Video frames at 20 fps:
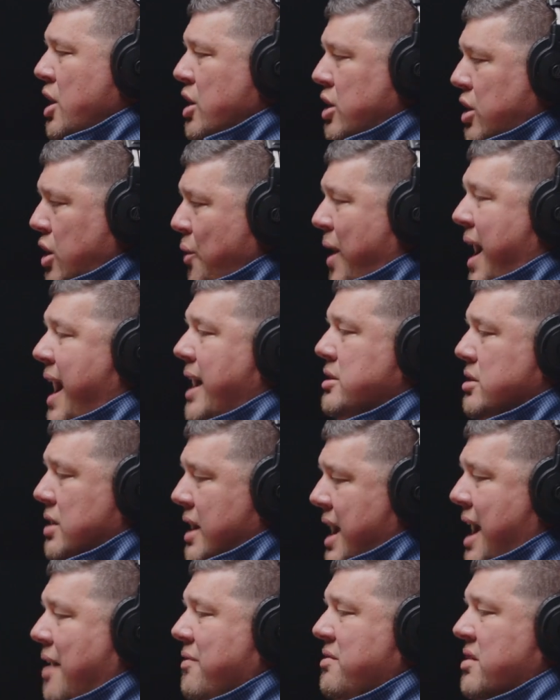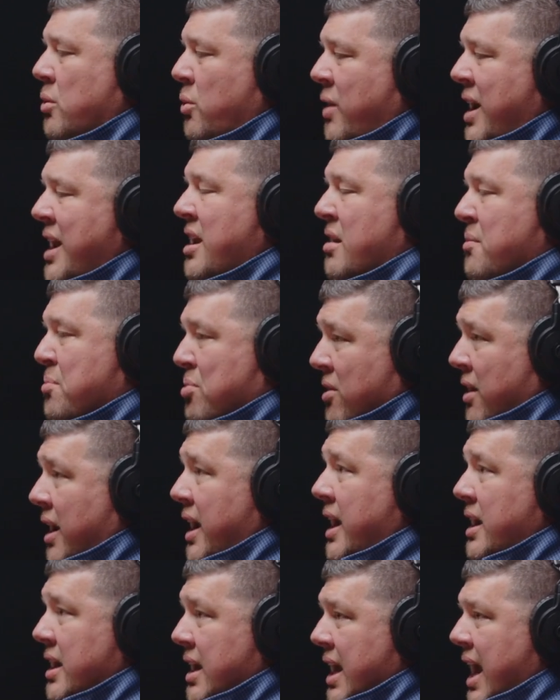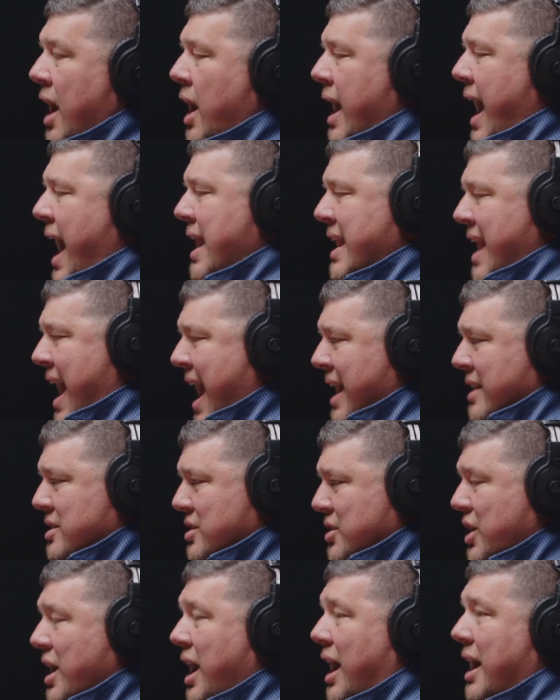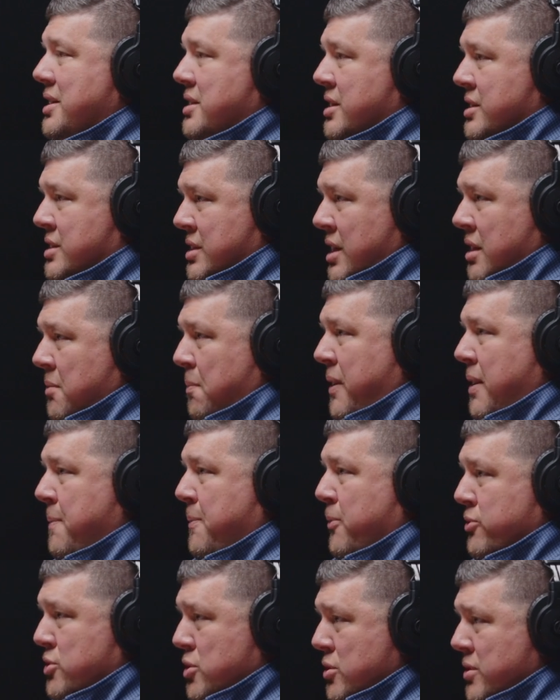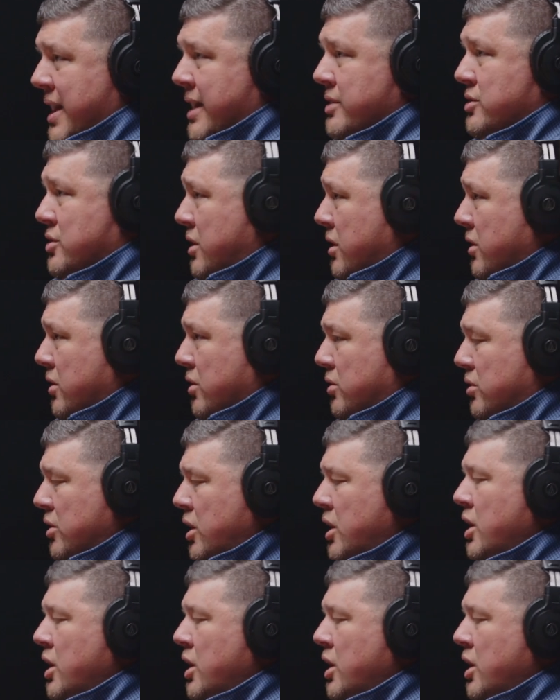You actually have to wait and pray and ask God to send people to that circle